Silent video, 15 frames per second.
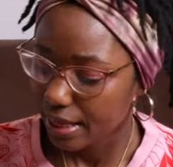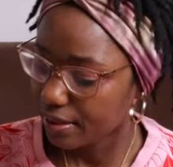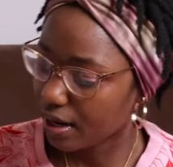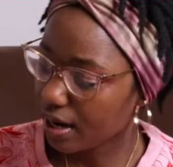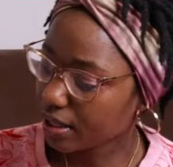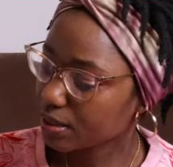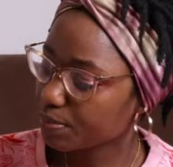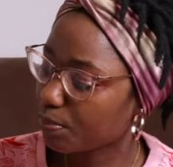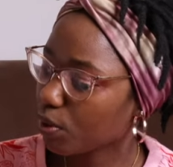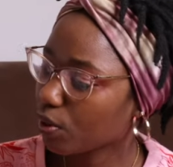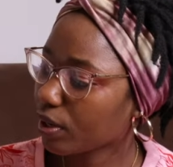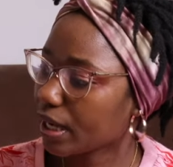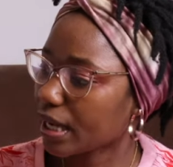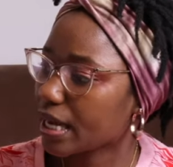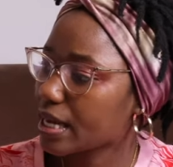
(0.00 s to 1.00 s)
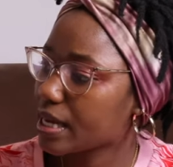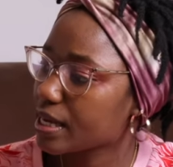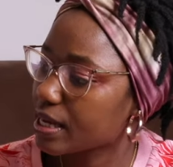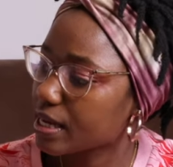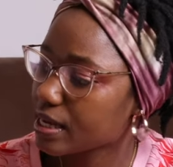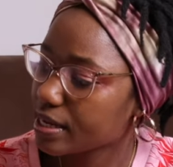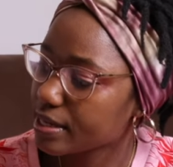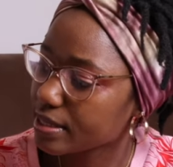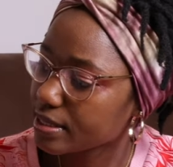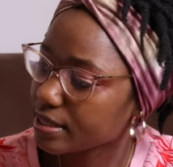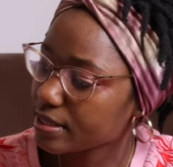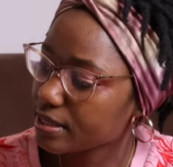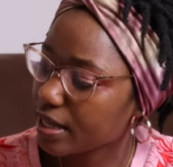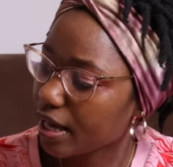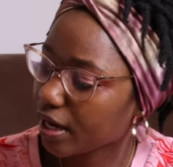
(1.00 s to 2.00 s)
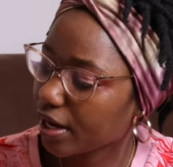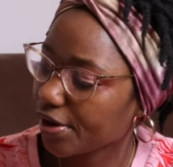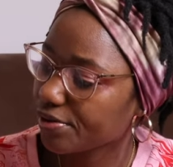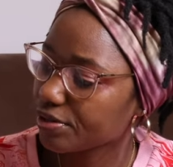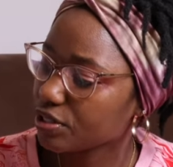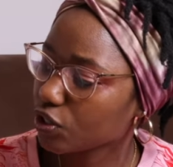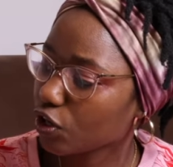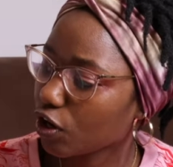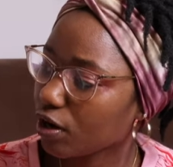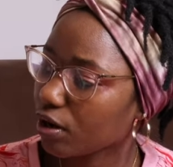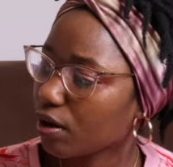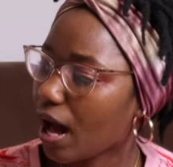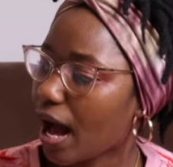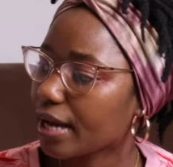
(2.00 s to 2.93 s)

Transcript: The next book is The Icarus Girl.